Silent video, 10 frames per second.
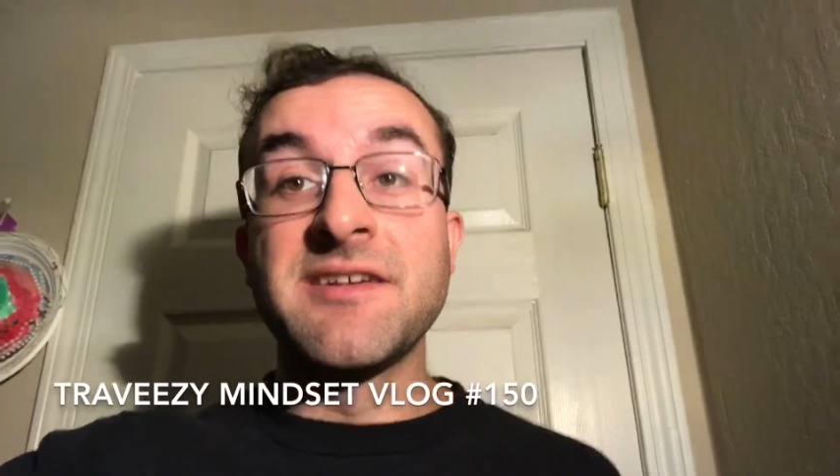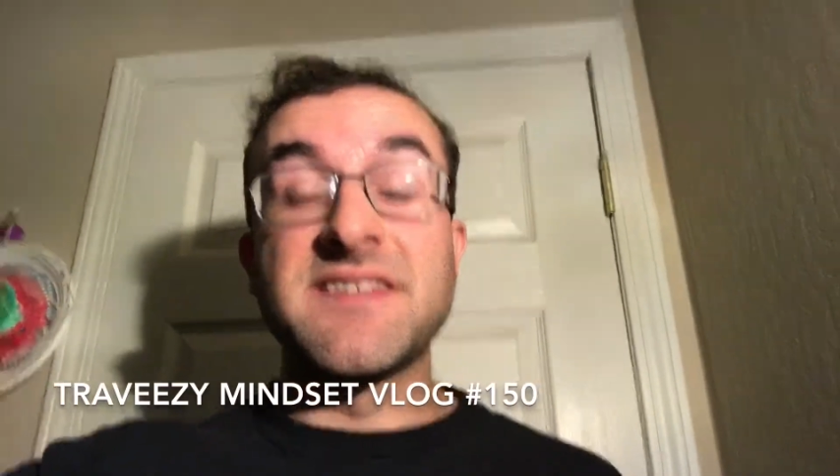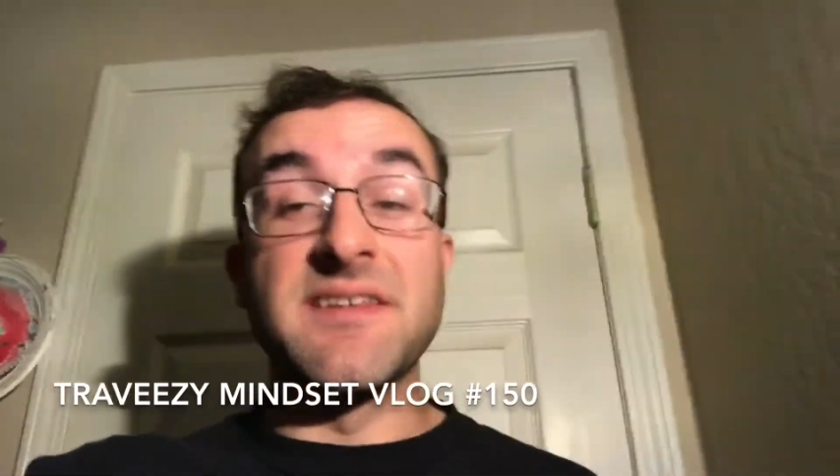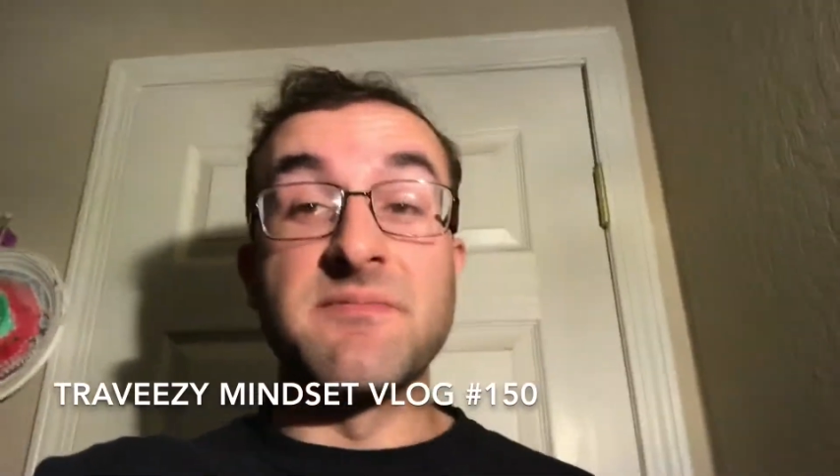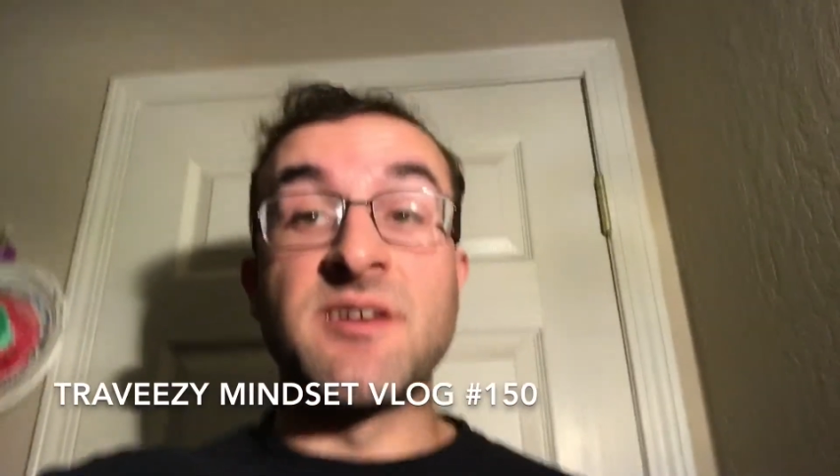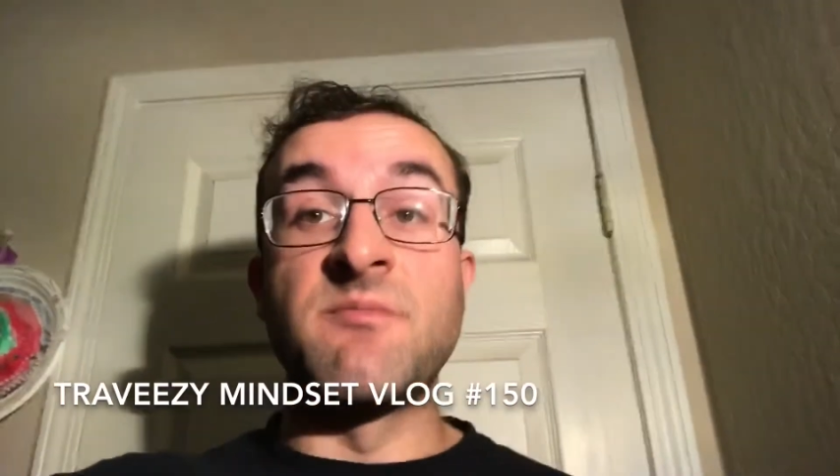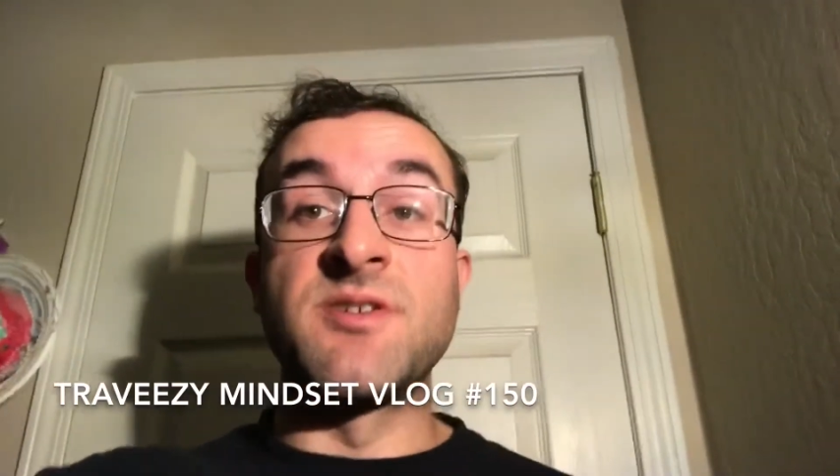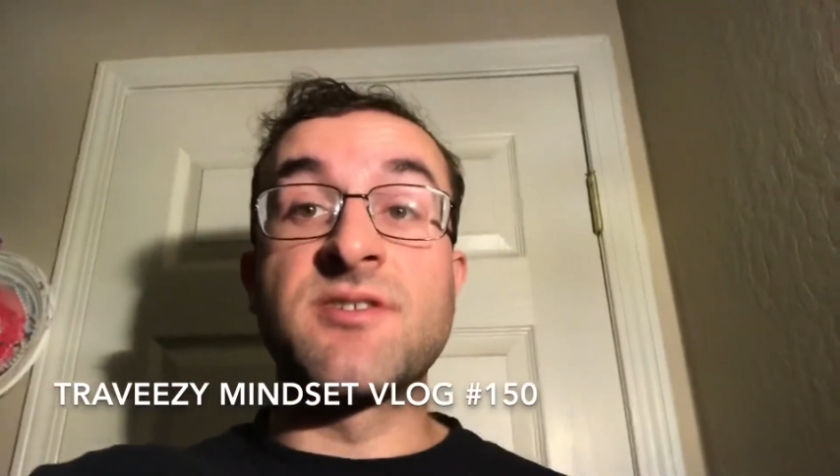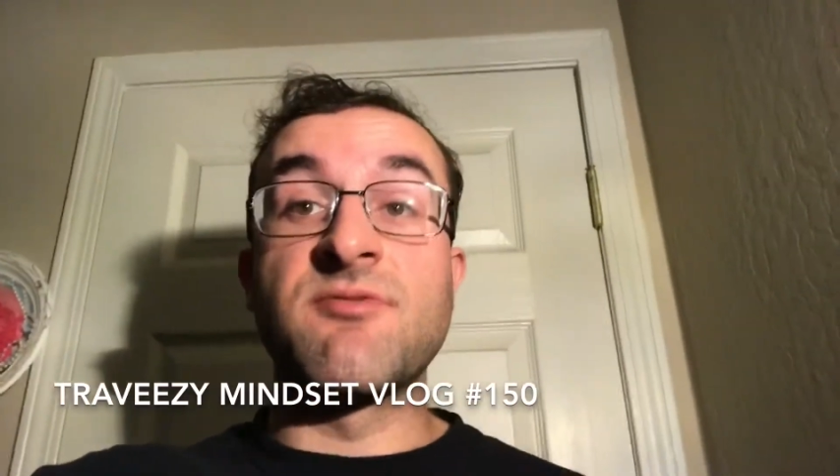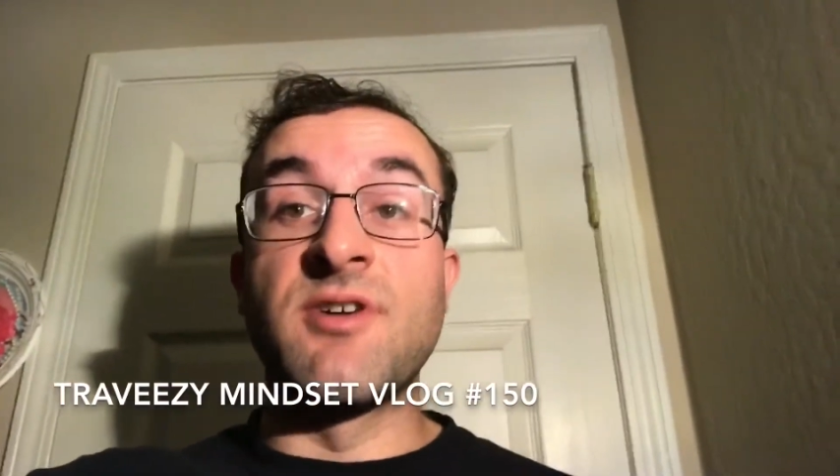
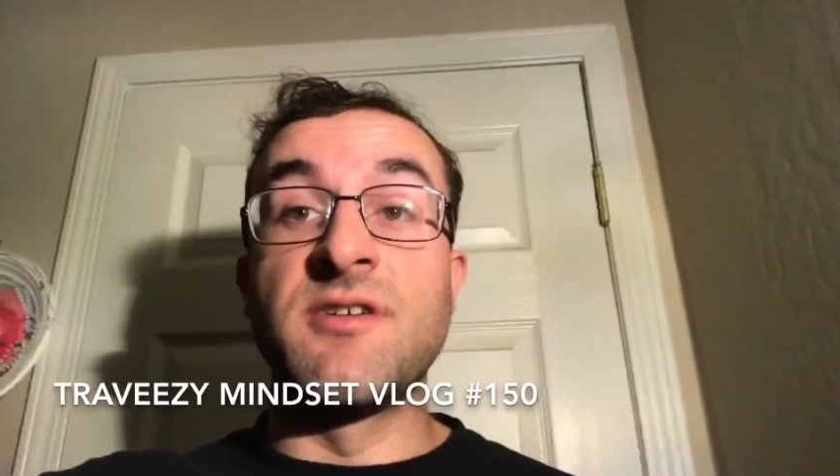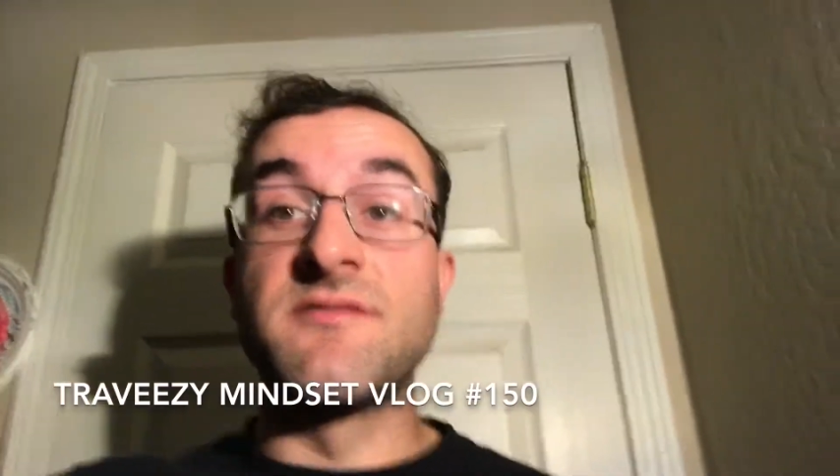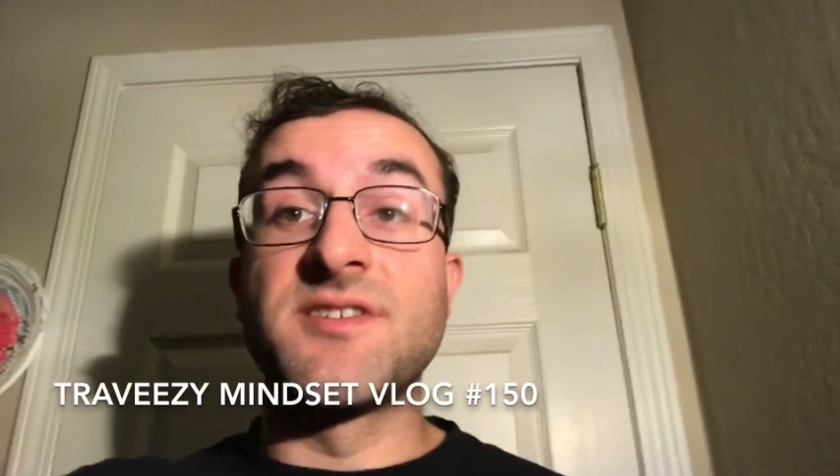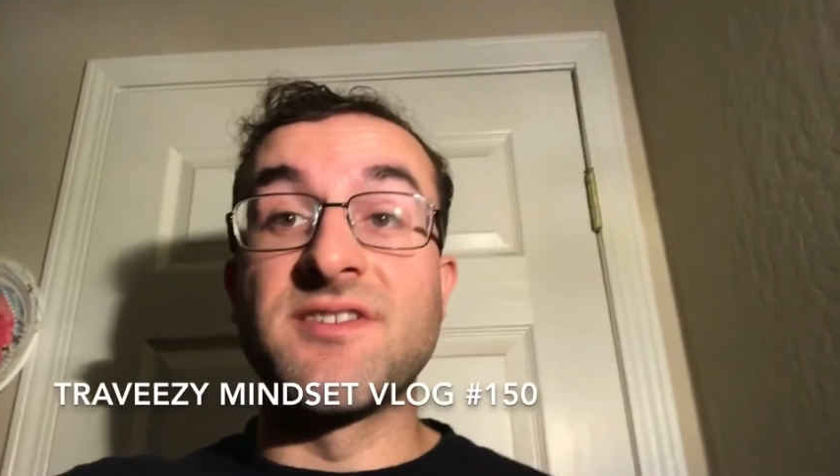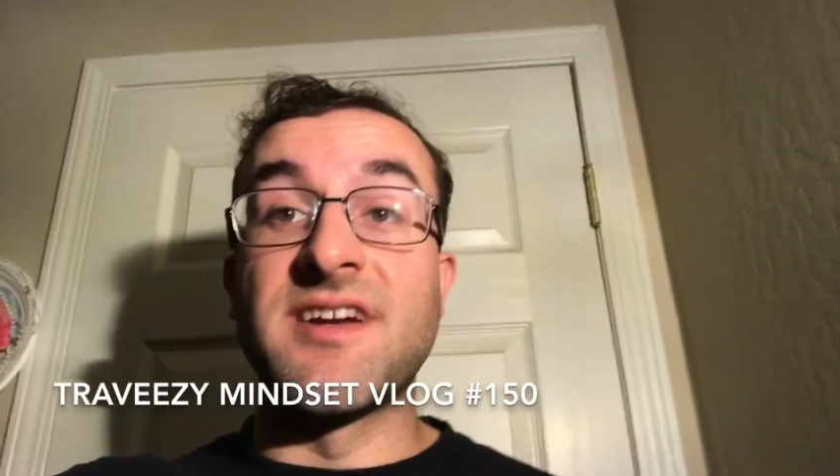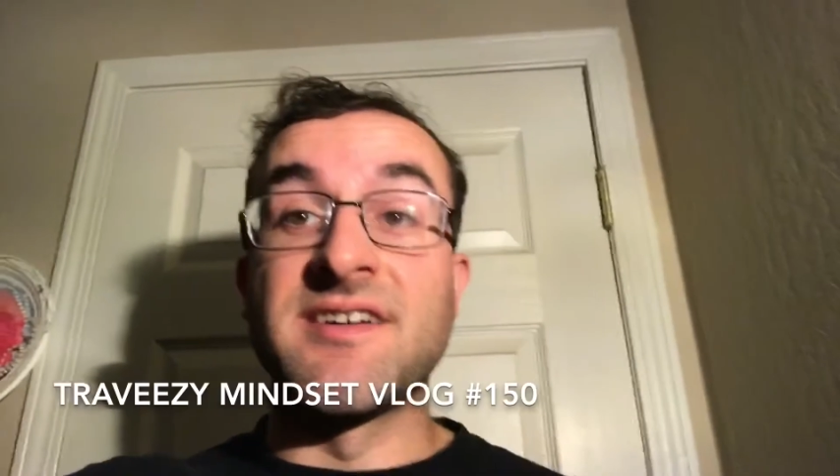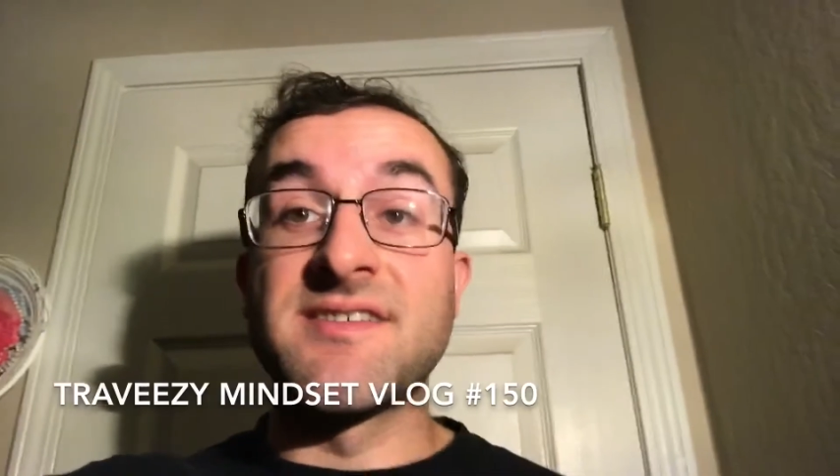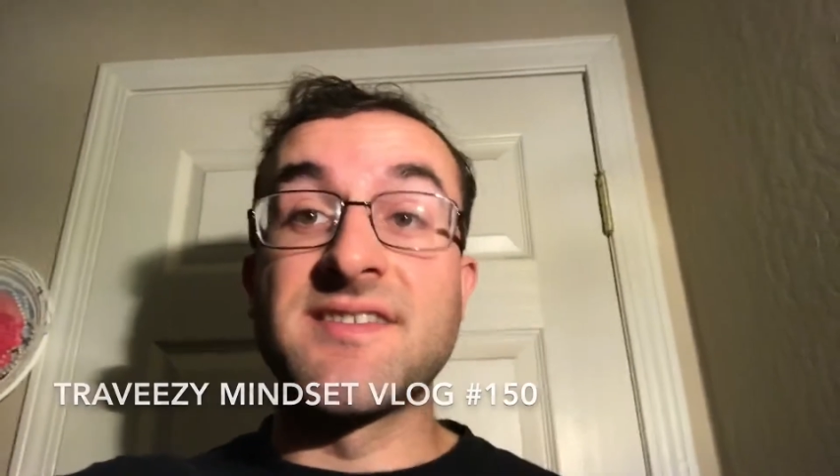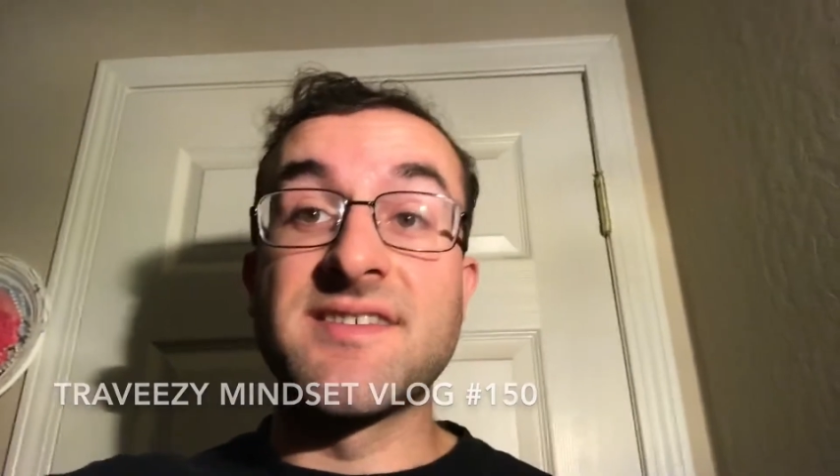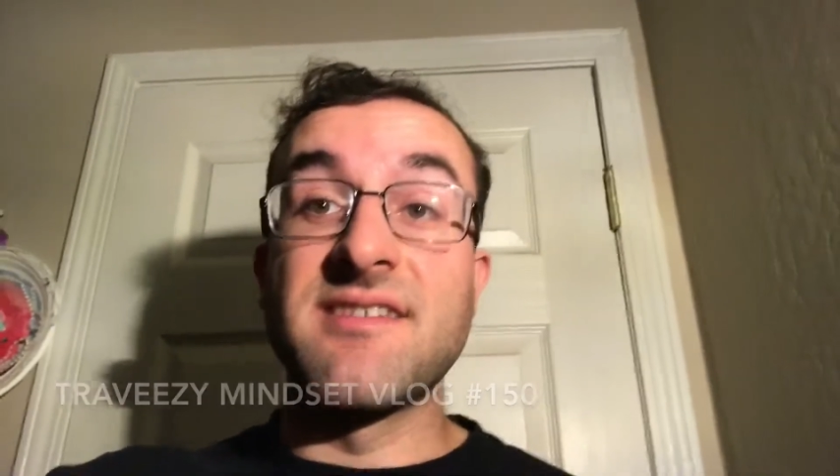September 12,
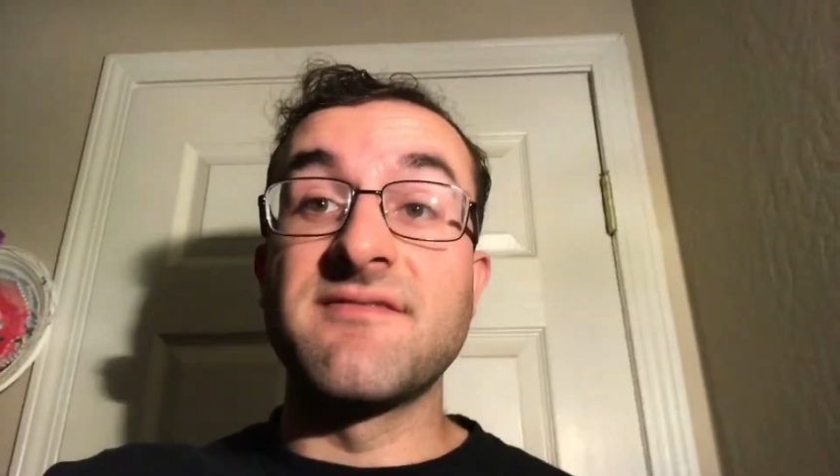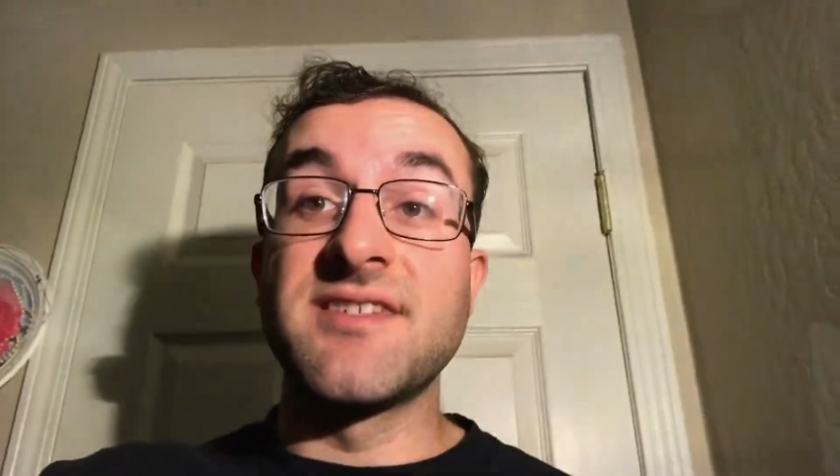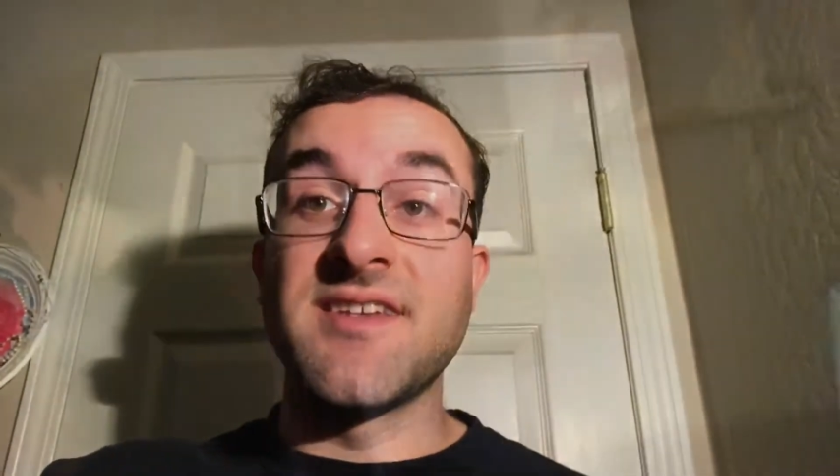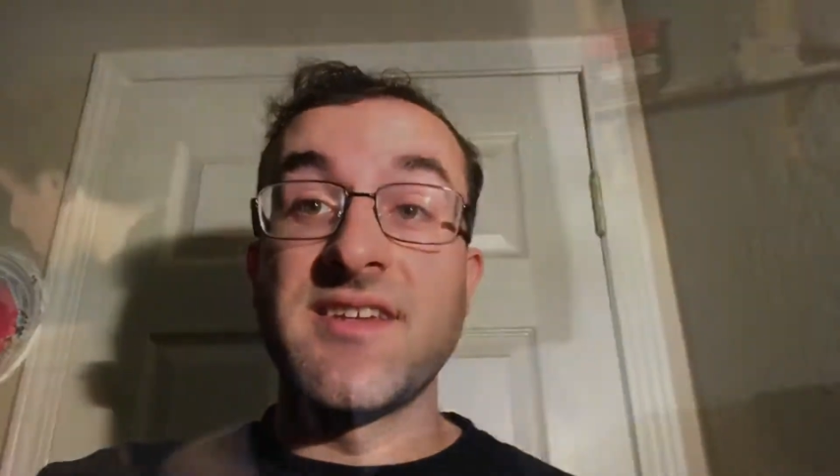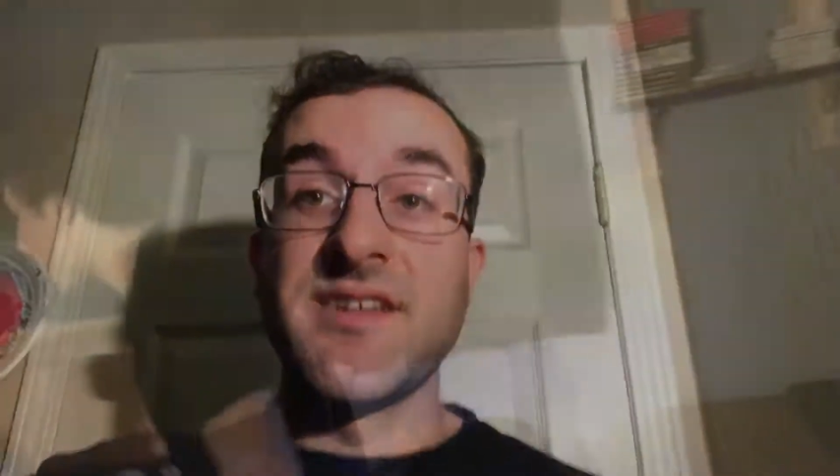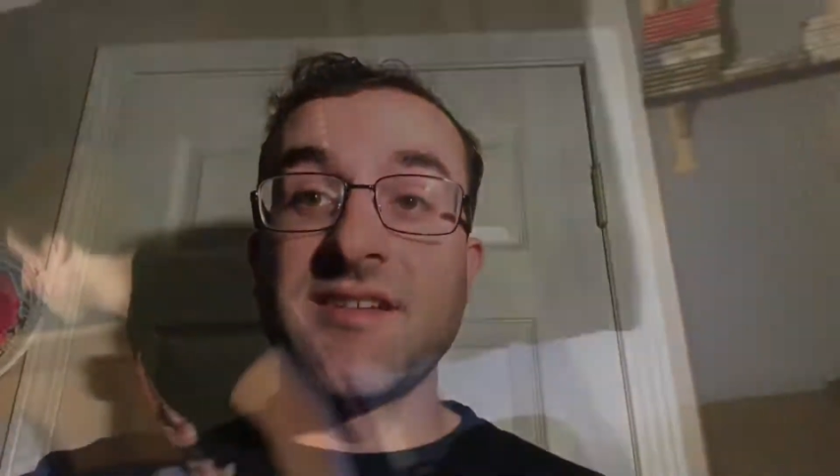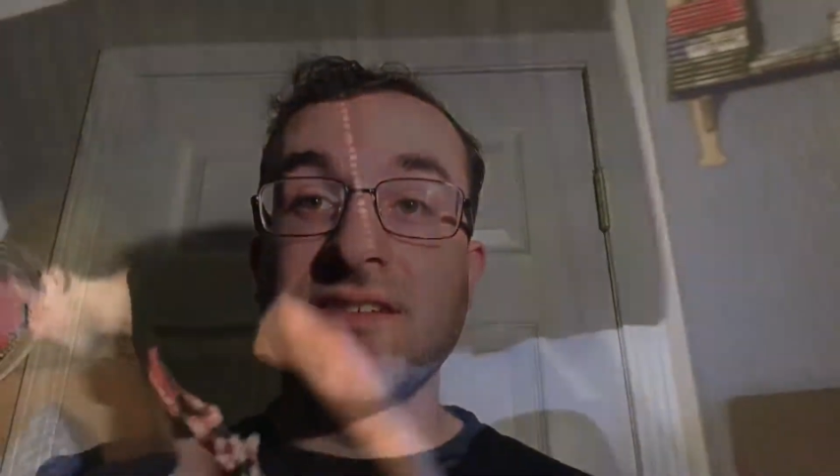2017.